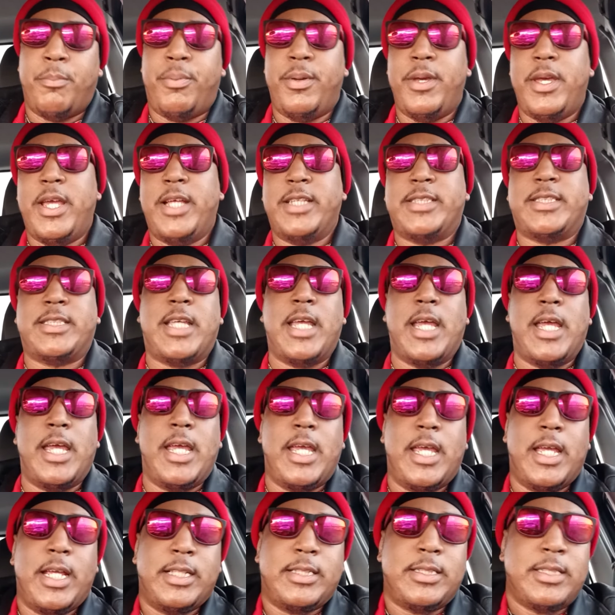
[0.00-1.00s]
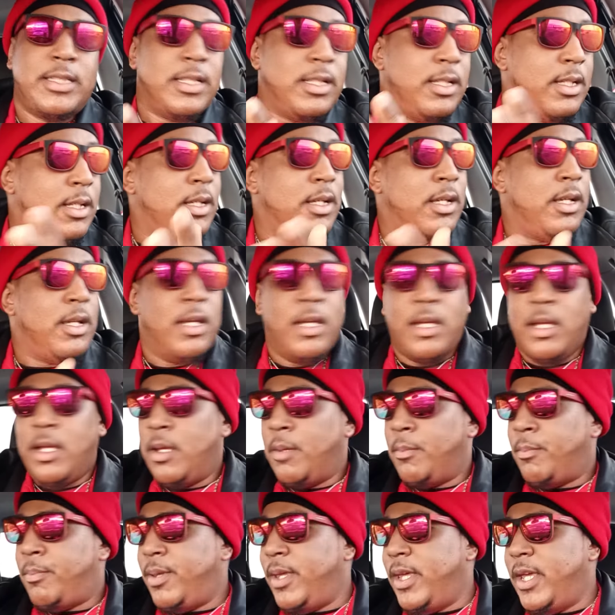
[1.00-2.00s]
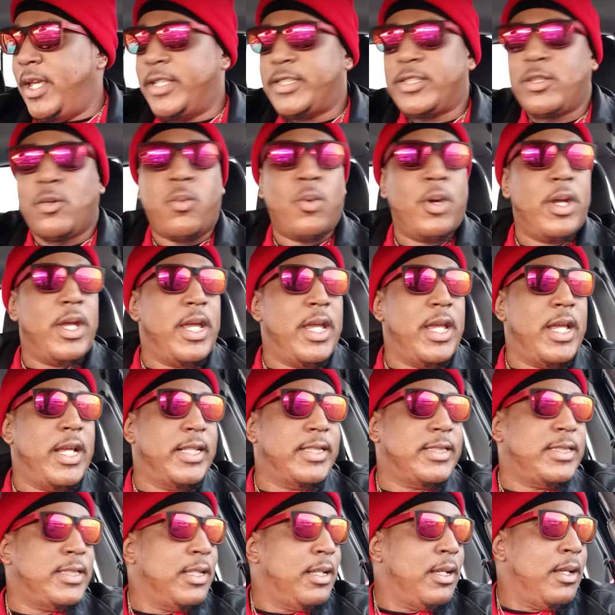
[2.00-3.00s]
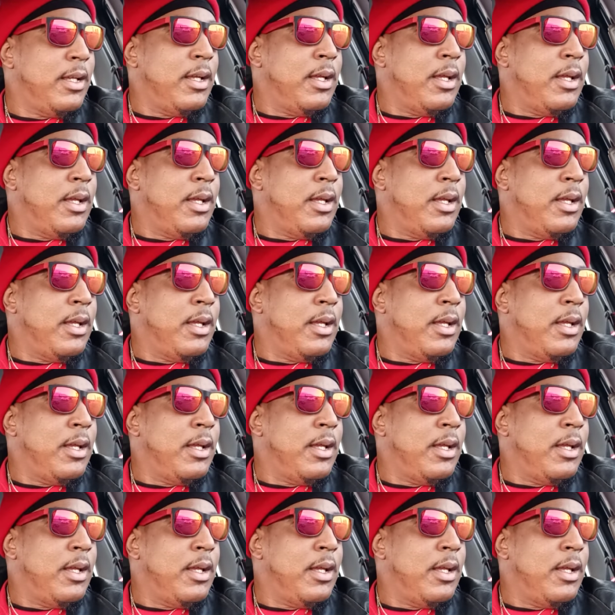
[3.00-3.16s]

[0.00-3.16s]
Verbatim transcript: Peace, kings. Peace, queens.